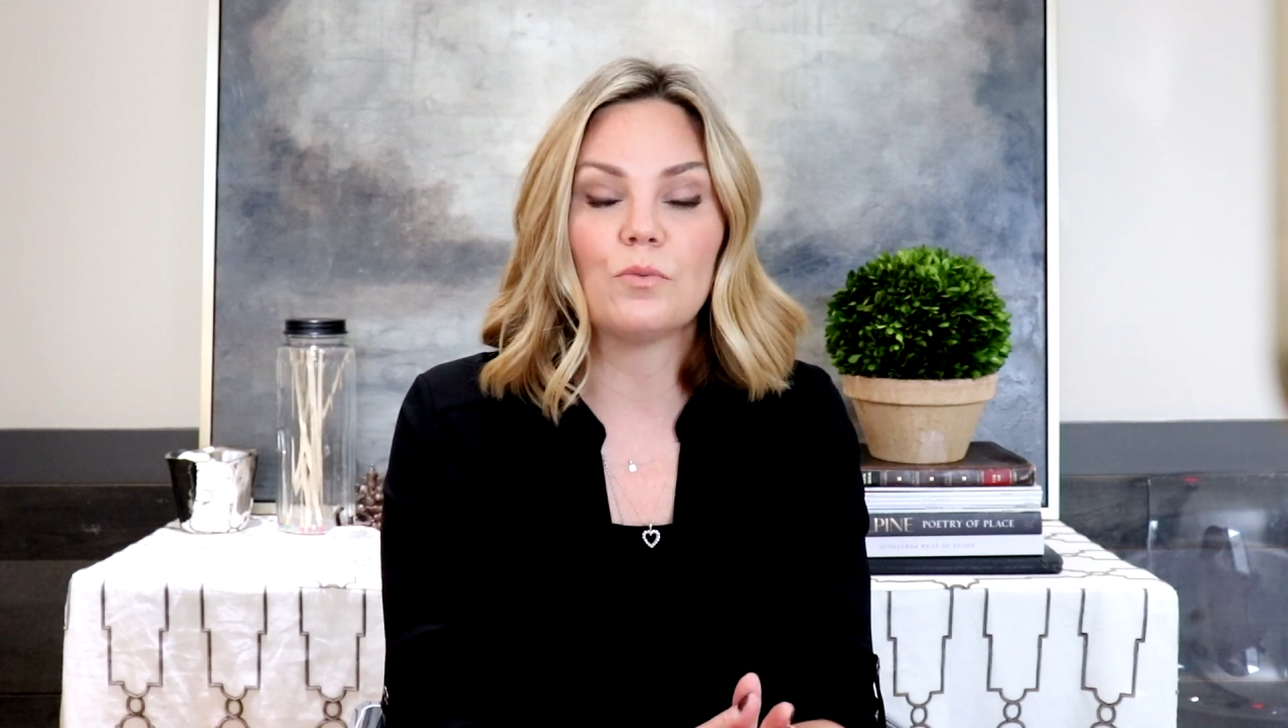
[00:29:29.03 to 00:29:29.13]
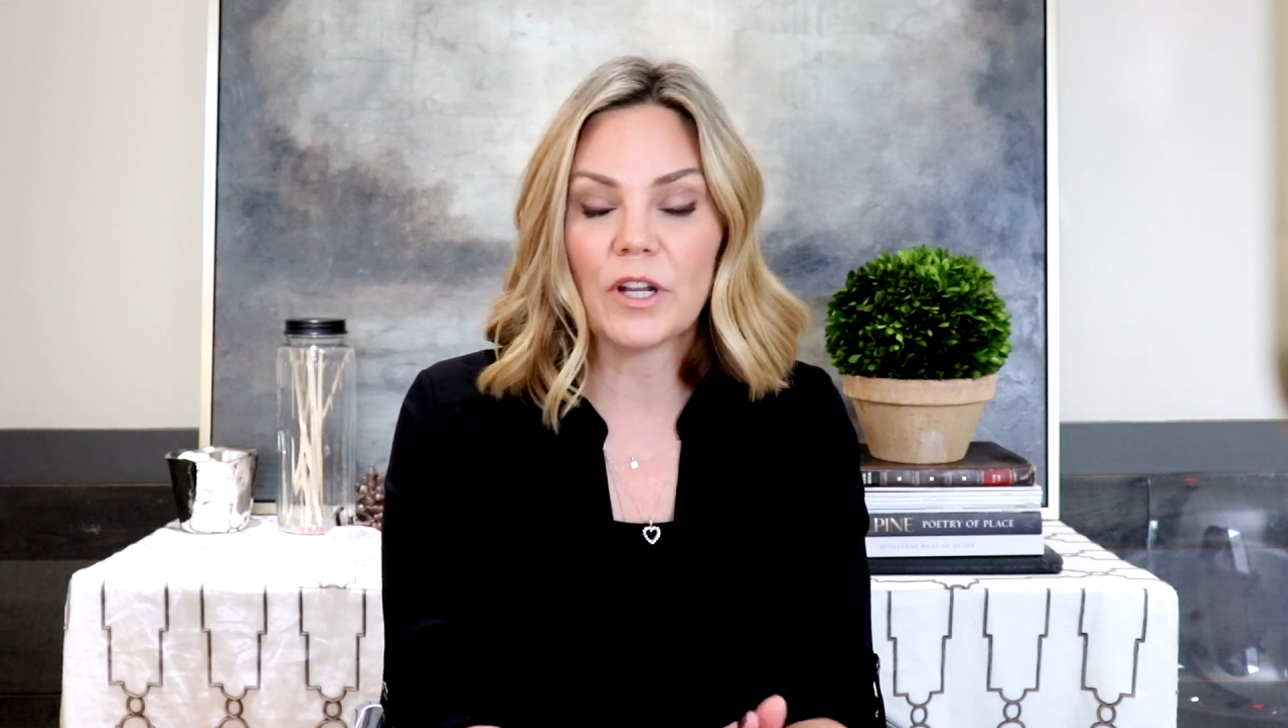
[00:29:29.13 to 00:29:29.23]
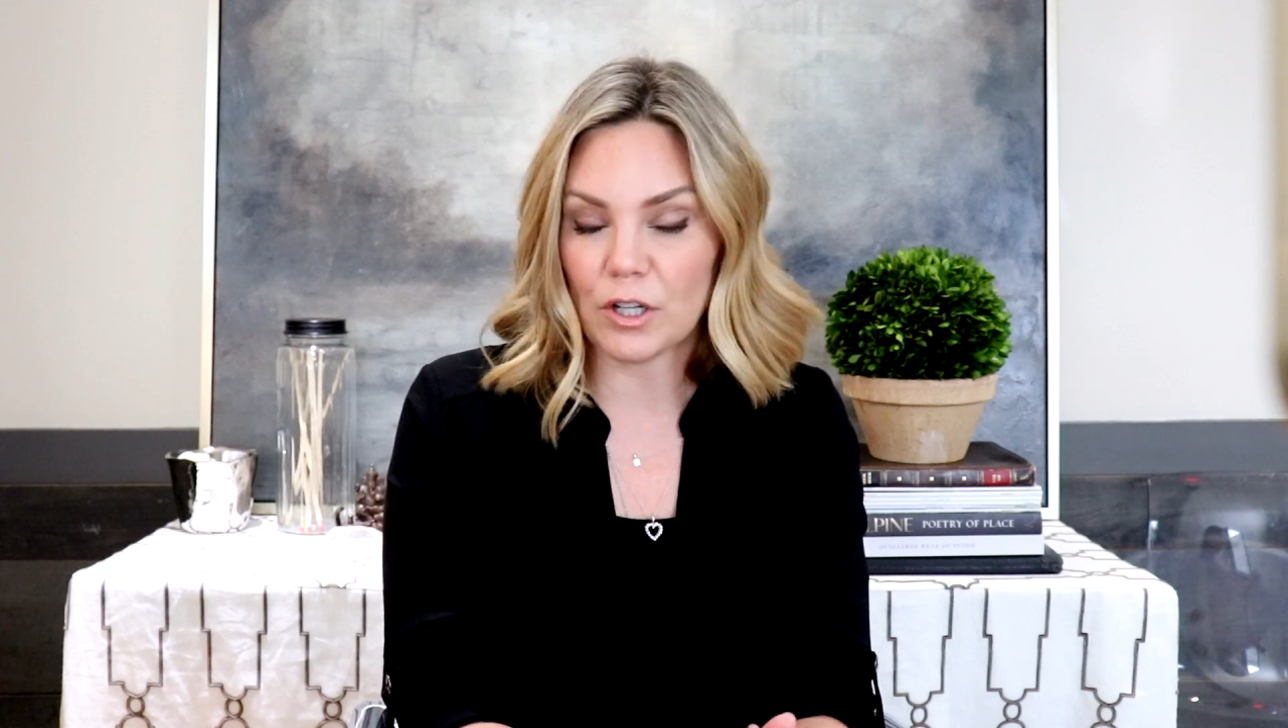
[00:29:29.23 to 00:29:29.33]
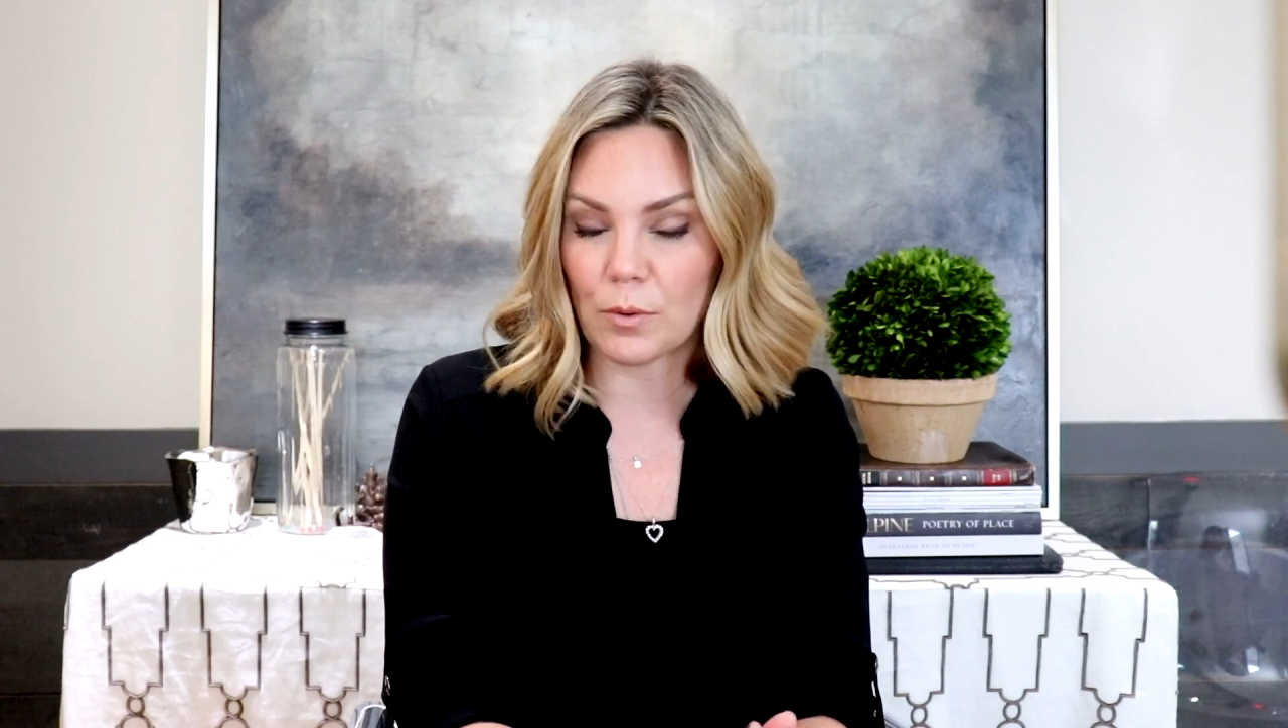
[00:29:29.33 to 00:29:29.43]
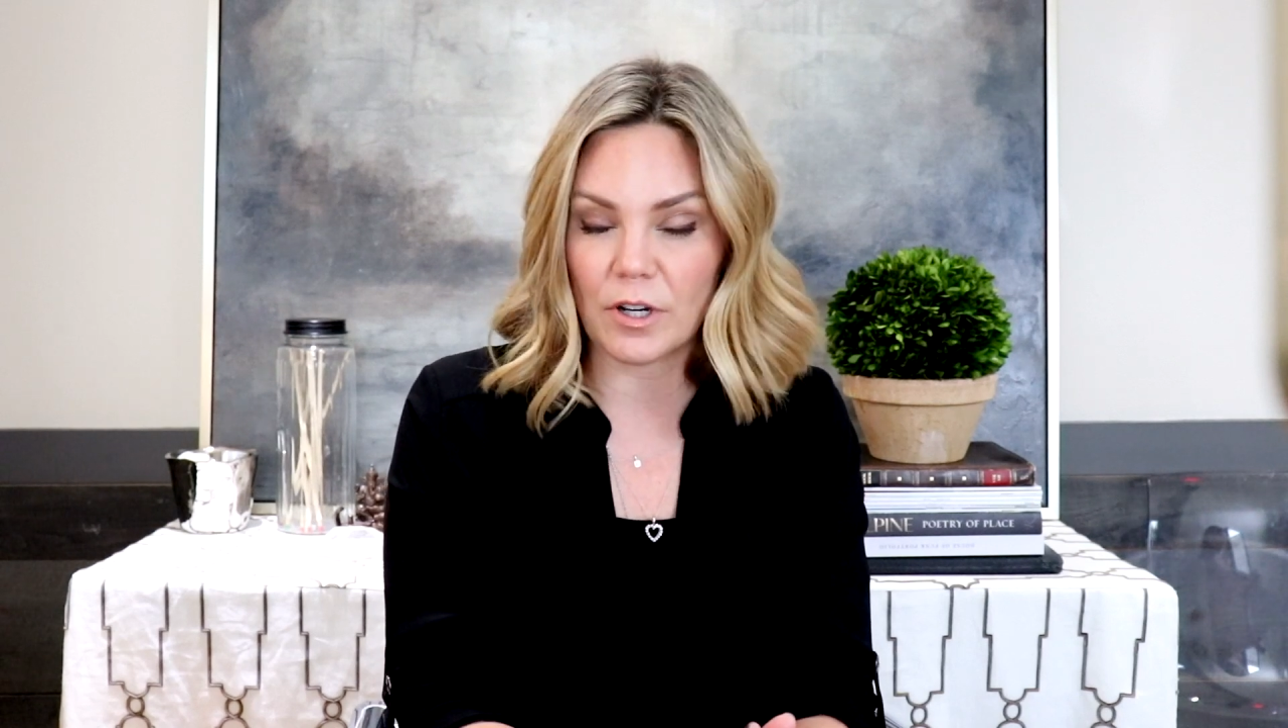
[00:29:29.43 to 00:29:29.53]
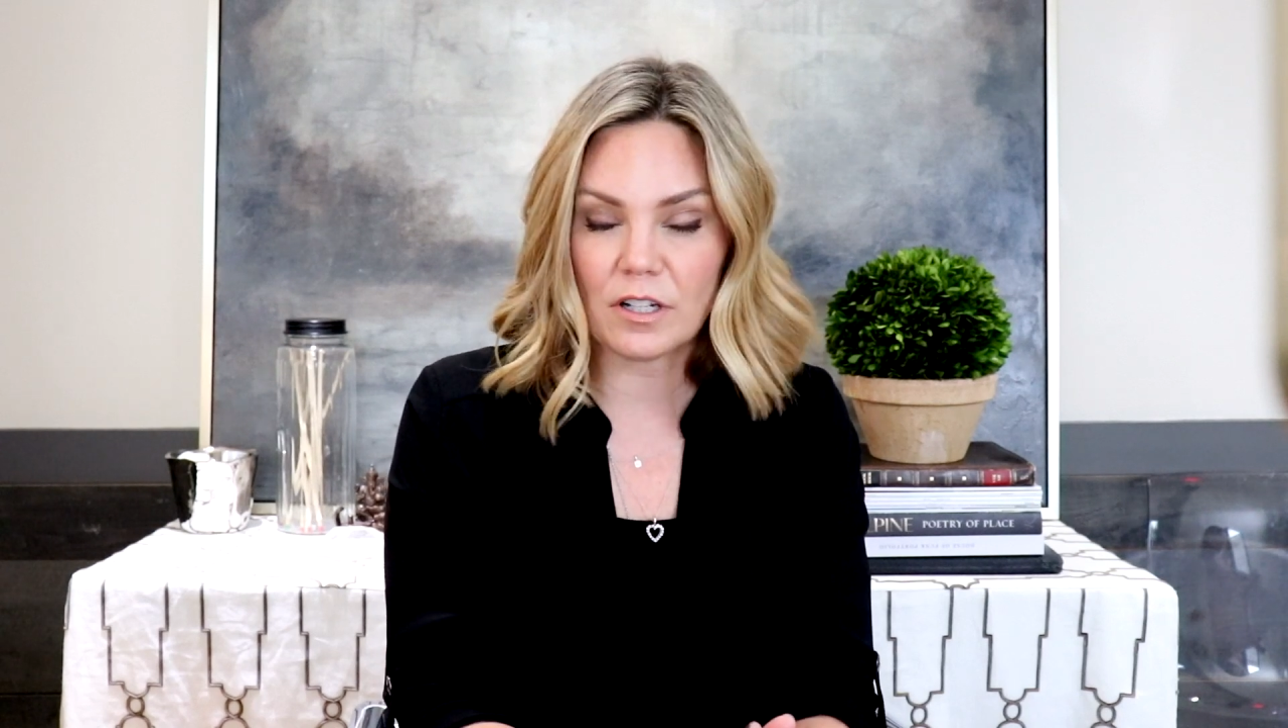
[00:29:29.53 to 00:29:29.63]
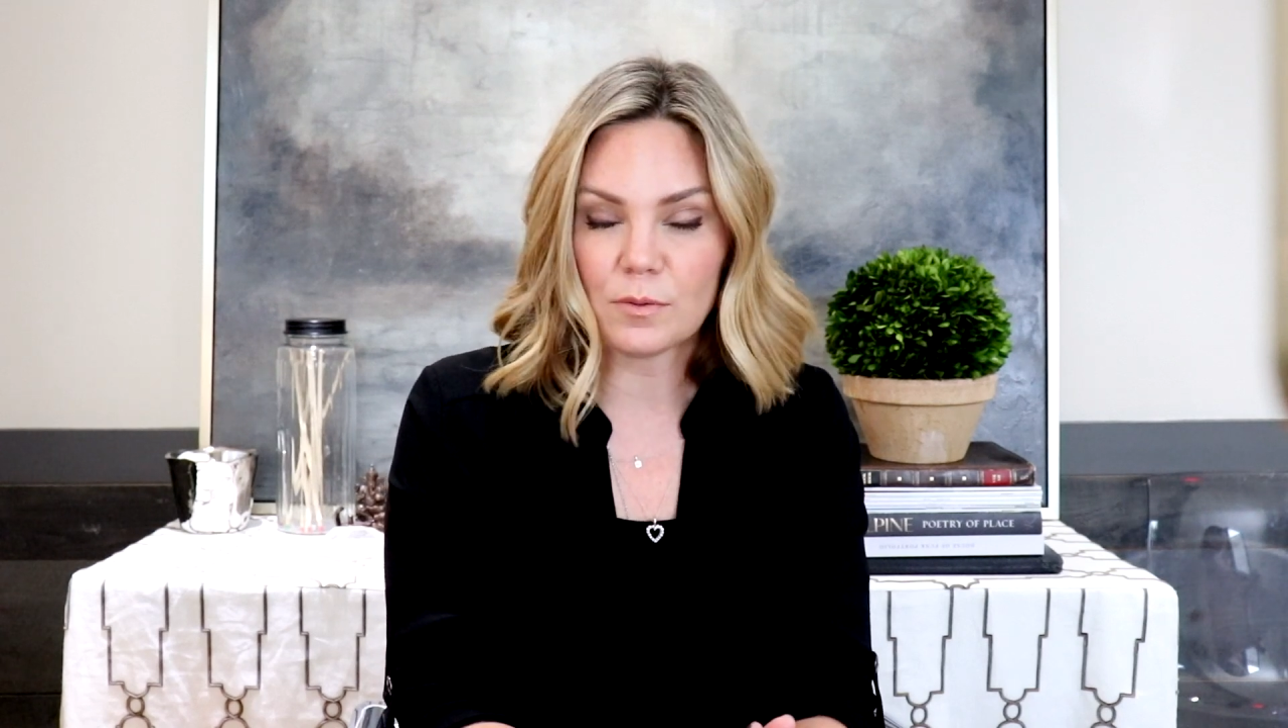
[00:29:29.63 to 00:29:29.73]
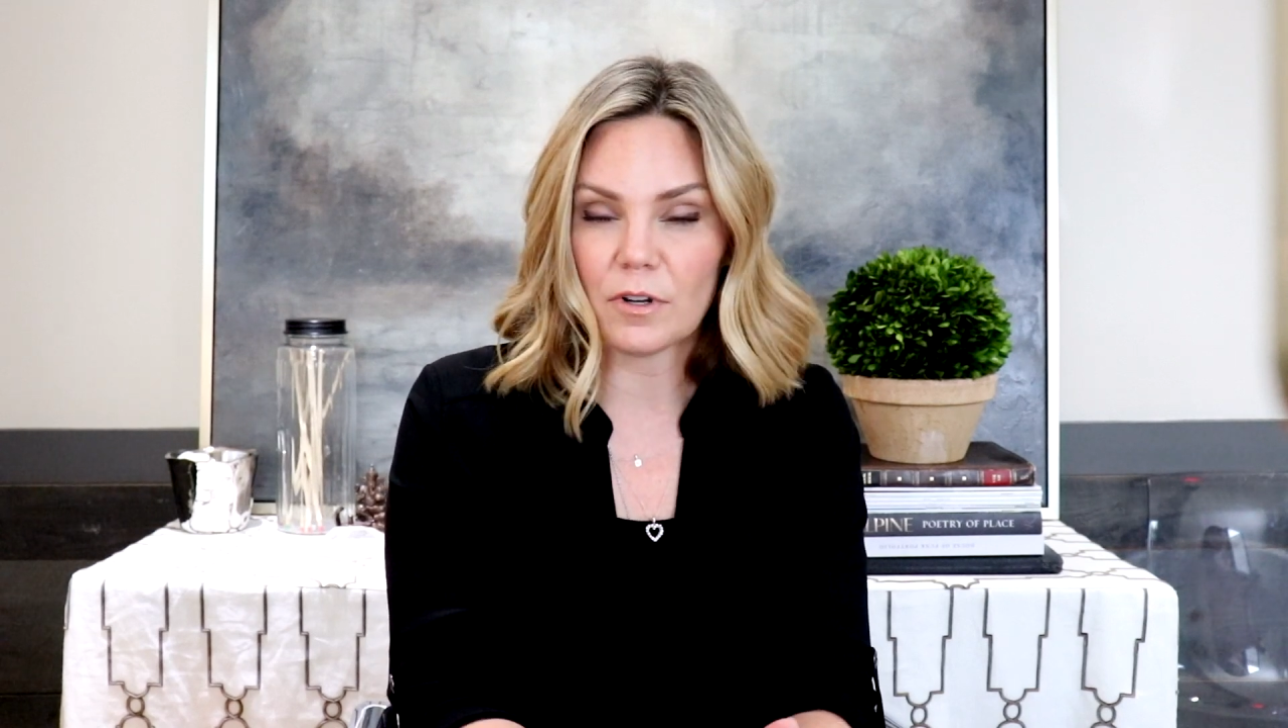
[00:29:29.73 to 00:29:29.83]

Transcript: WindowWorks,